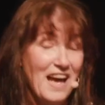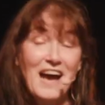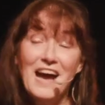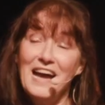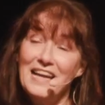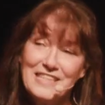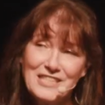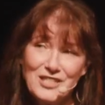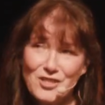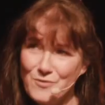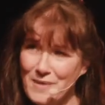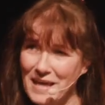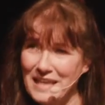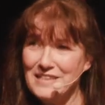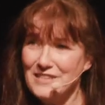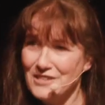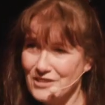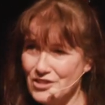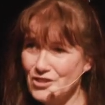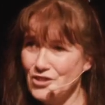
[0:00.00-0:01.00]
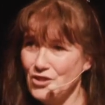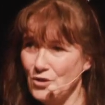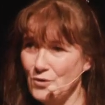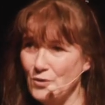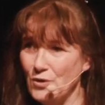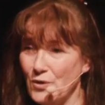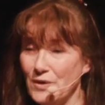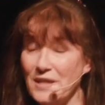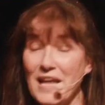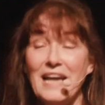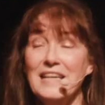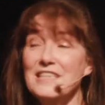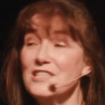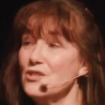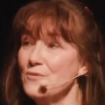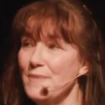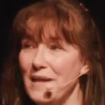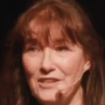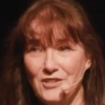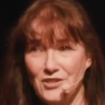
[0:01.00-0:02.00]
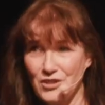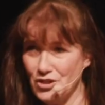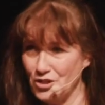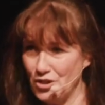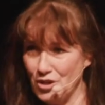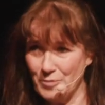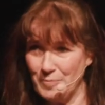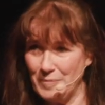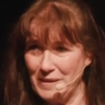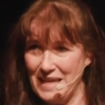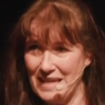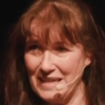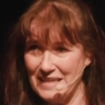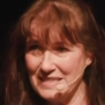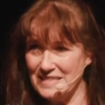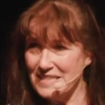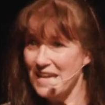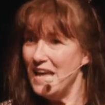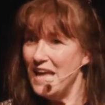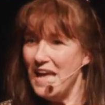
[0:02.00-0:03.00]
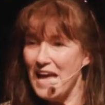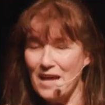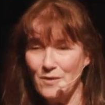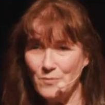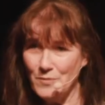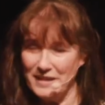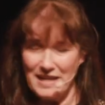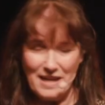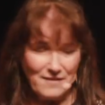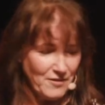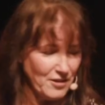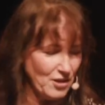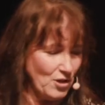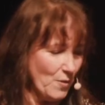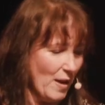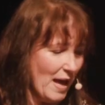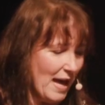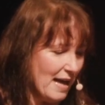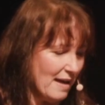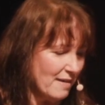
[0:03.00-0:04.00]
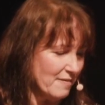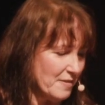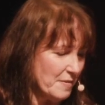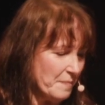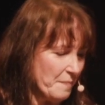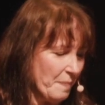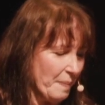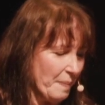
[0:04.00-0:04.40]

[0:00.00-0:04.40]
I surrender to you, Lord. I surrender to your plans and whatever you have.